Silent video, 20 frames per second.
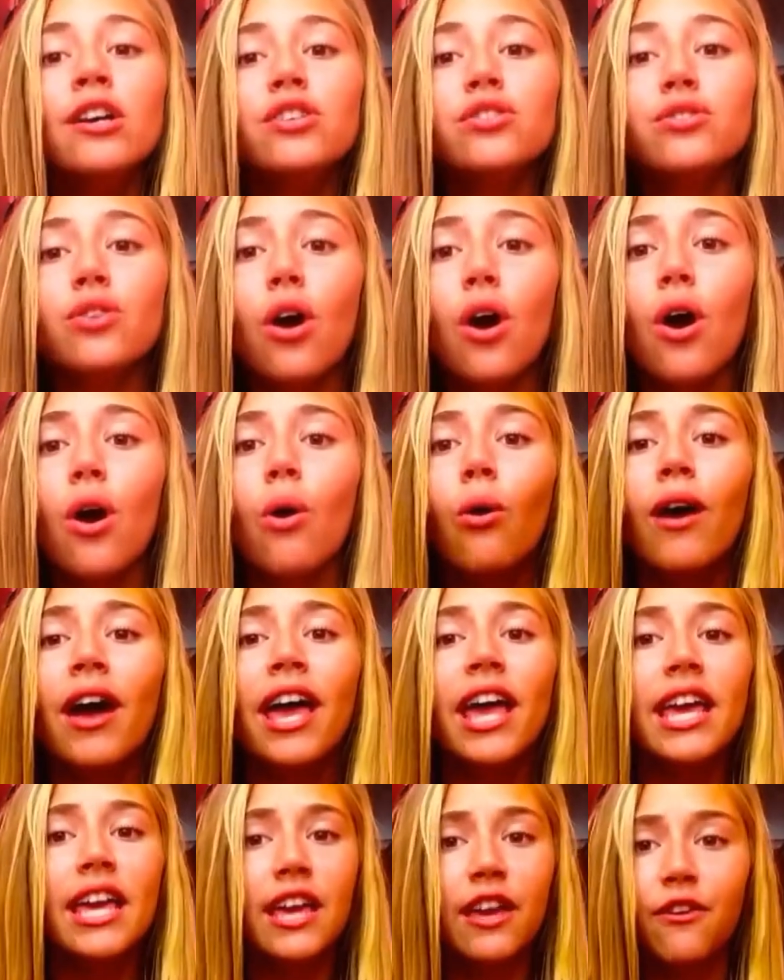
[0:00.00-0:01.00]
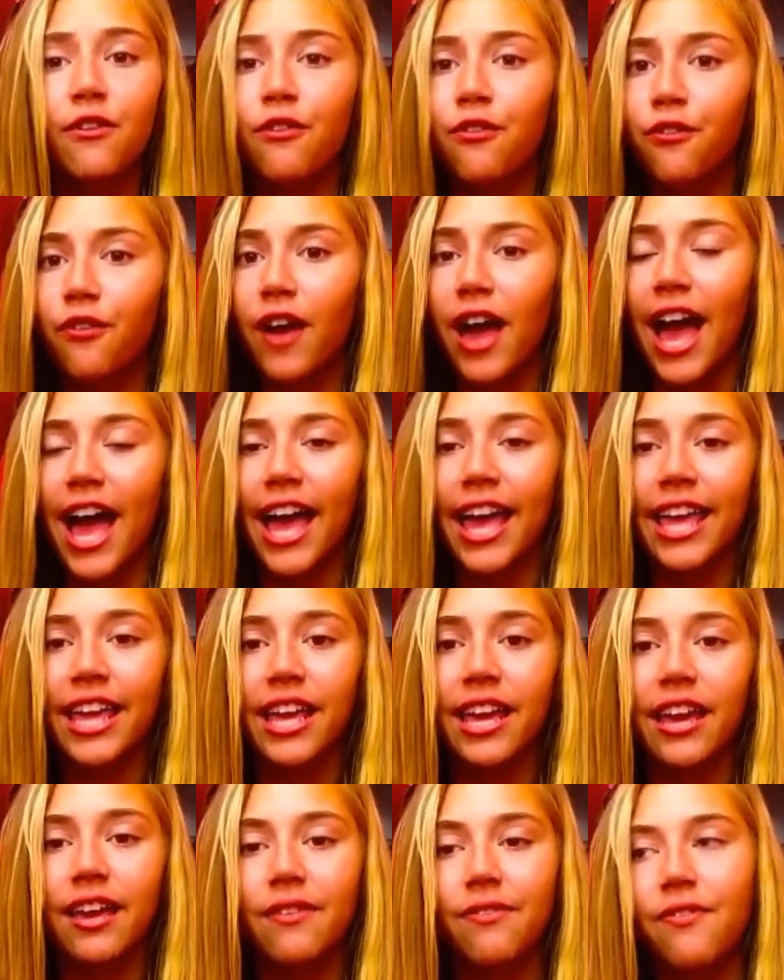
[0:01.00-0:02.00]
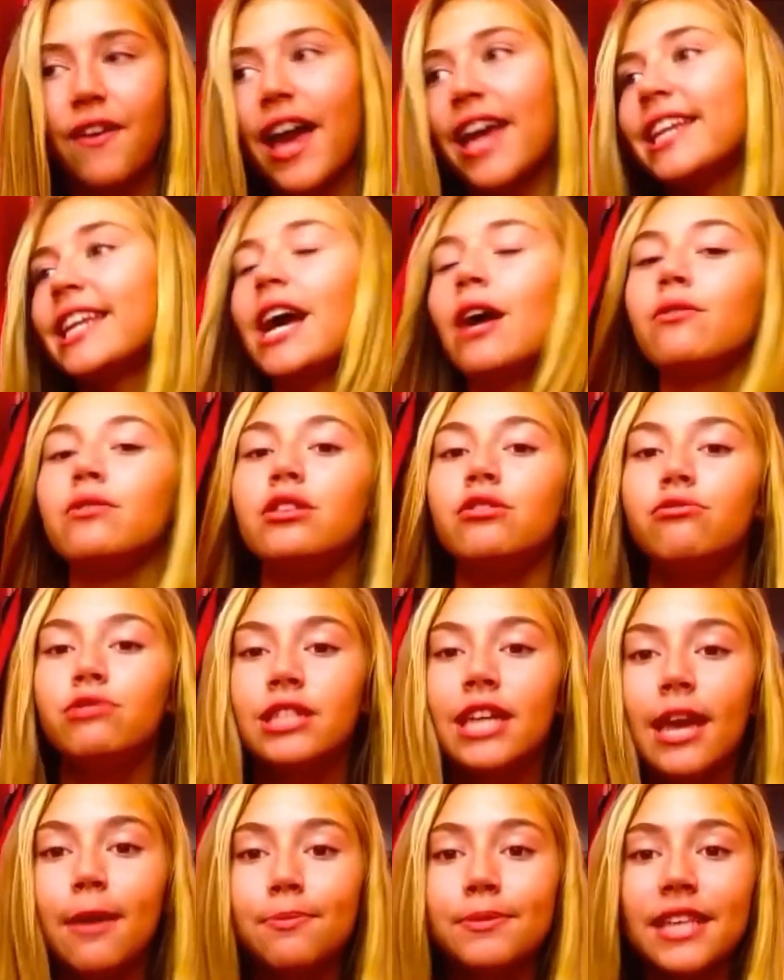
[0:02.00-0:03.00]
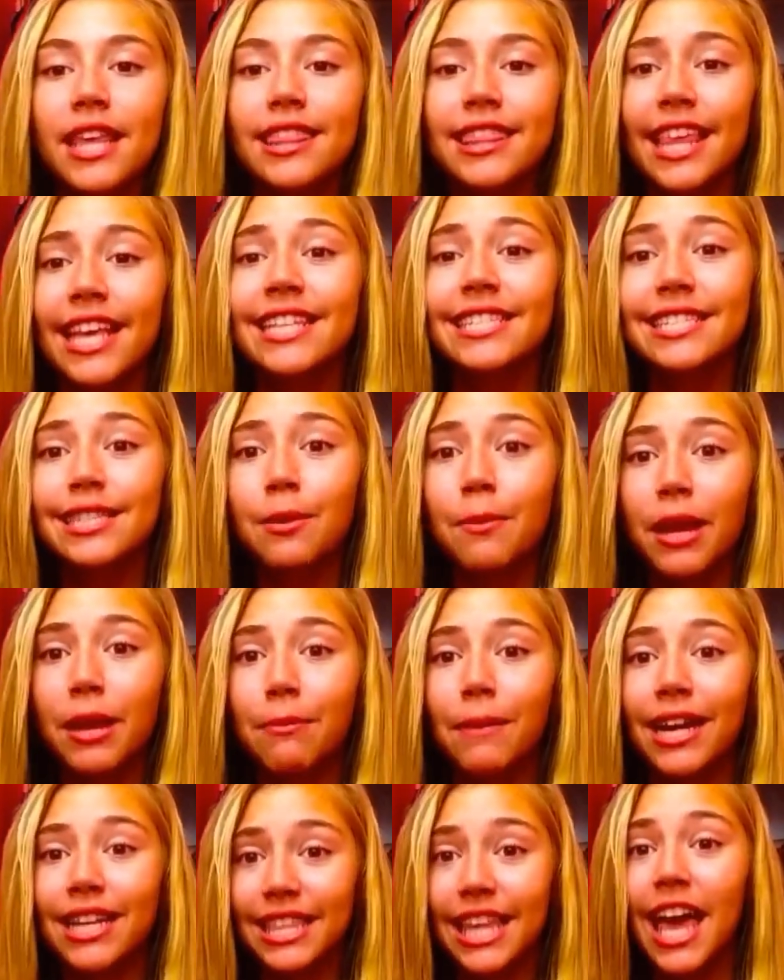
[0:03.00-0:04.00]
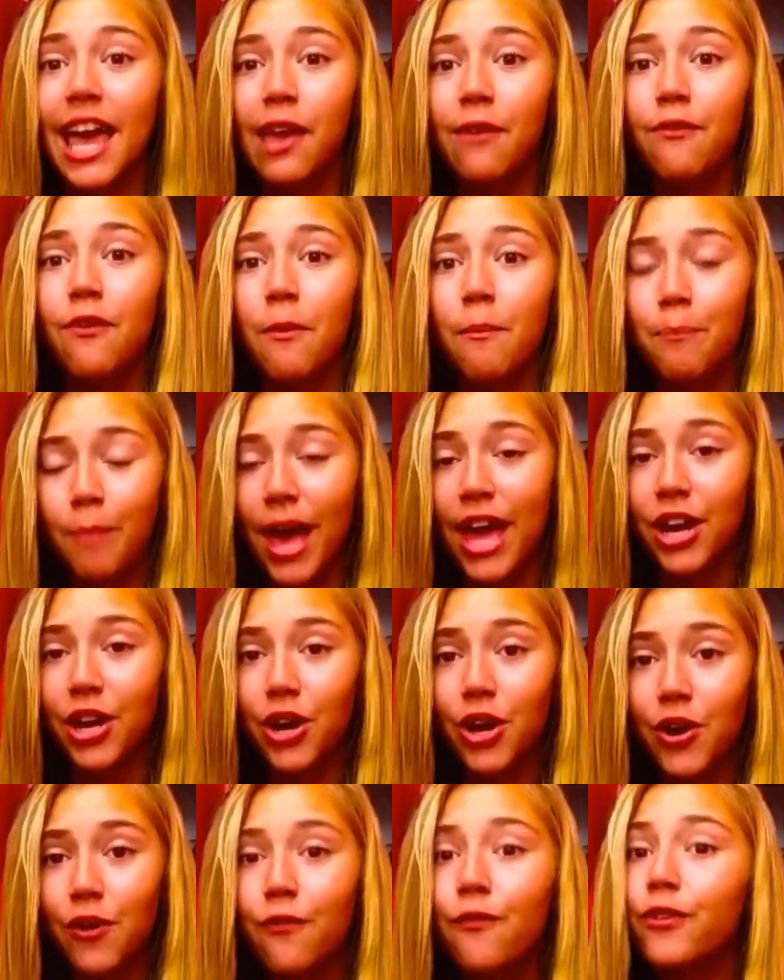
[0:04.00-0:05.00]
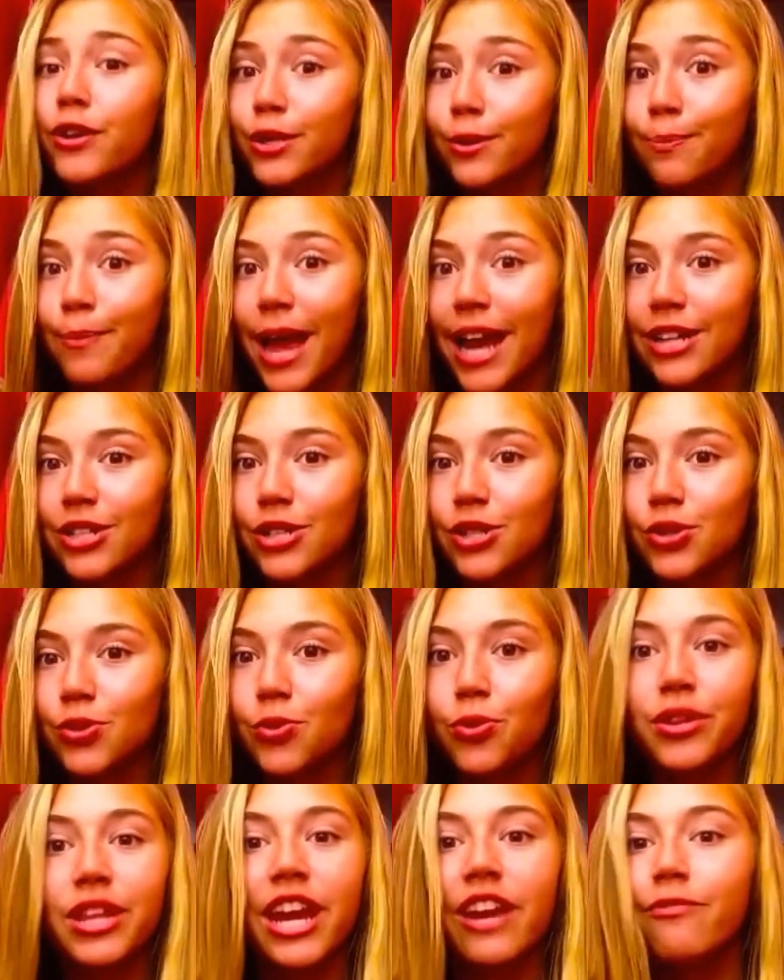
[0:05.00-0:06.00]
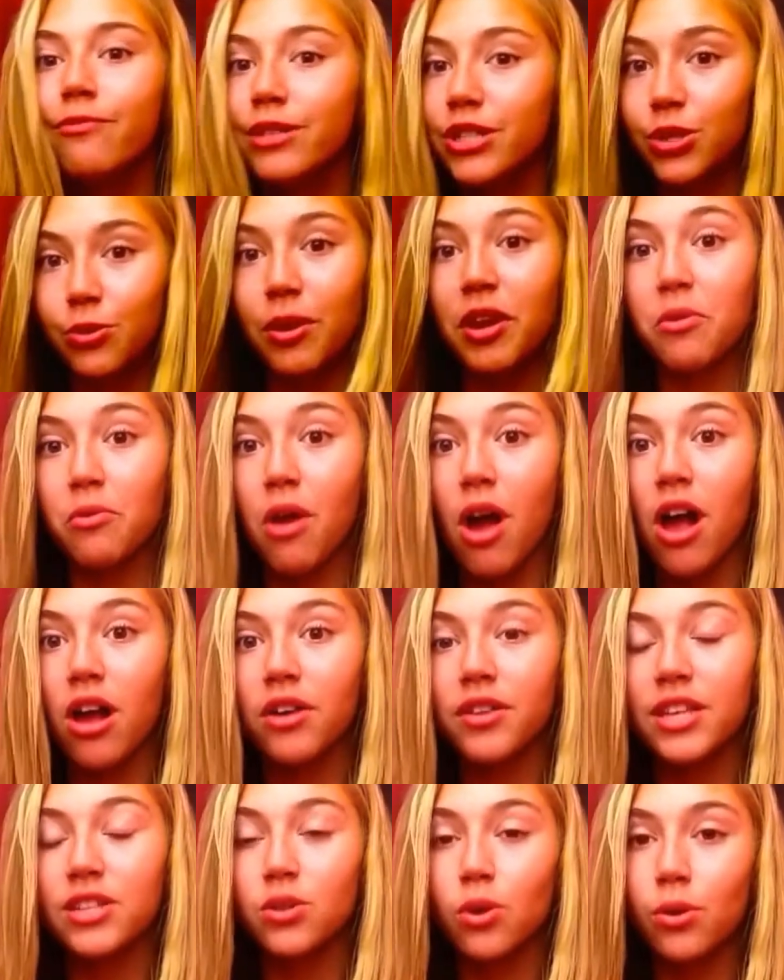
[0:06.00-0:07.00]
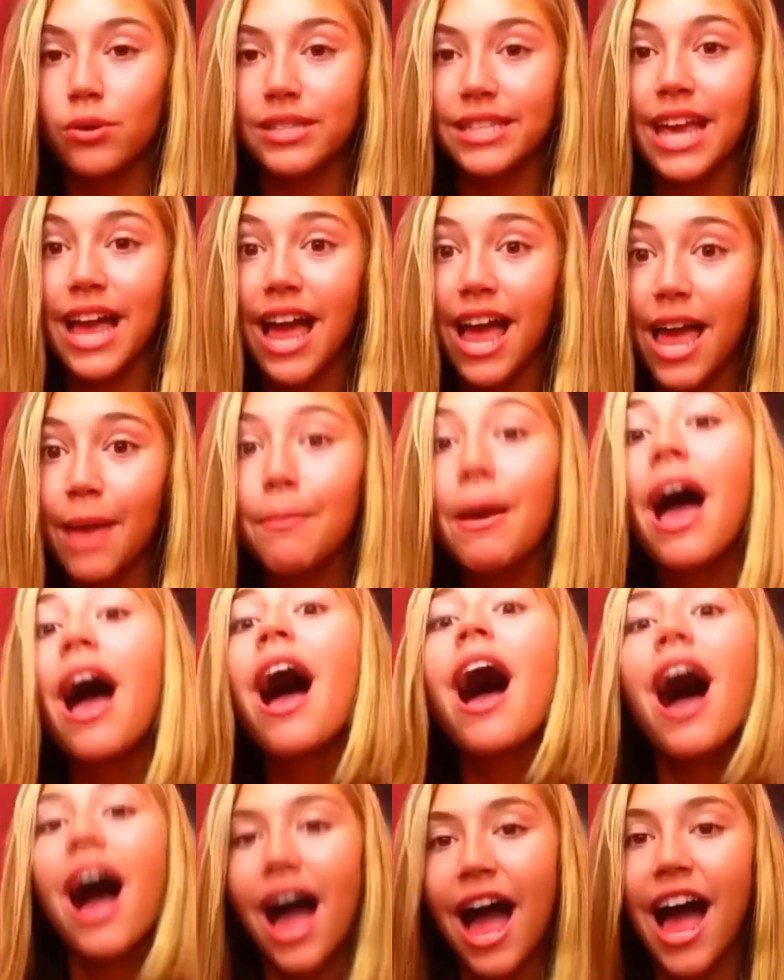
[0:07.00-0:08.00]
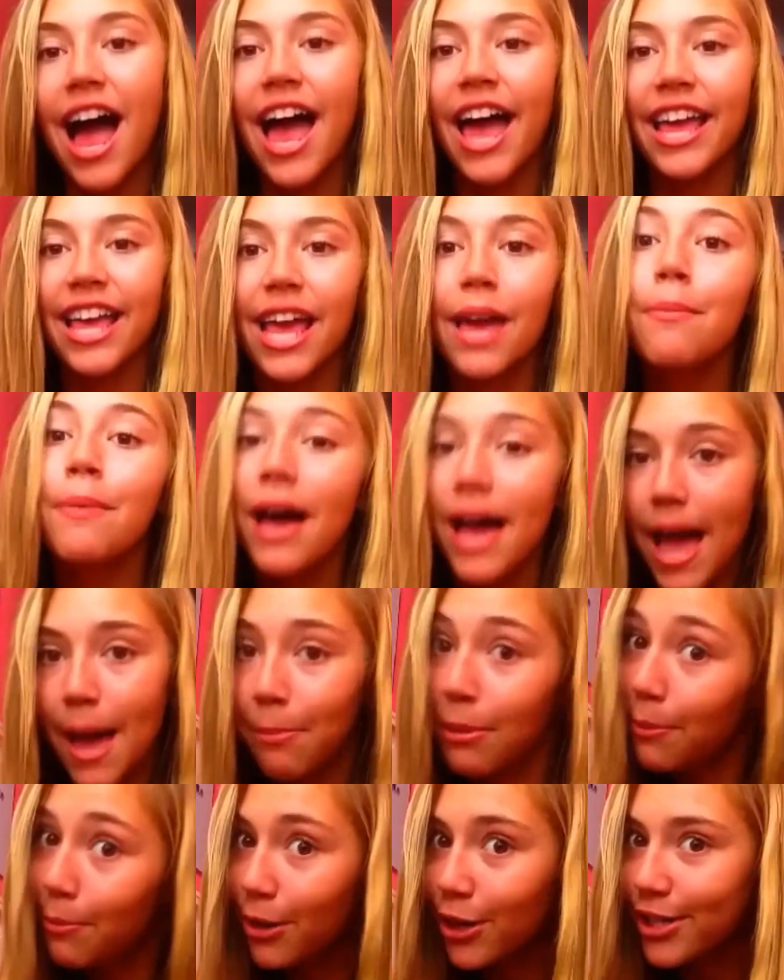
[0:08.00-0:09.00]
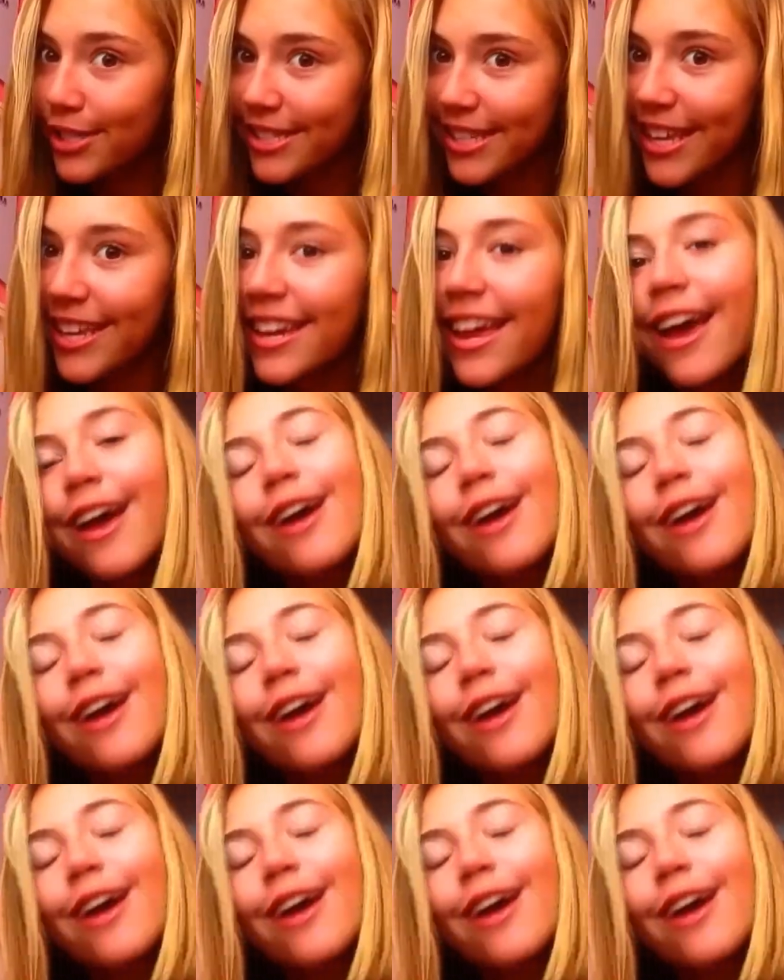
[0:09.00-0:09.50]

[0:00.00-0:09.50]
So if I uh, find out new tips and things to make my life better for back to school that I've been been doing wrong this whole time. I am a happy person.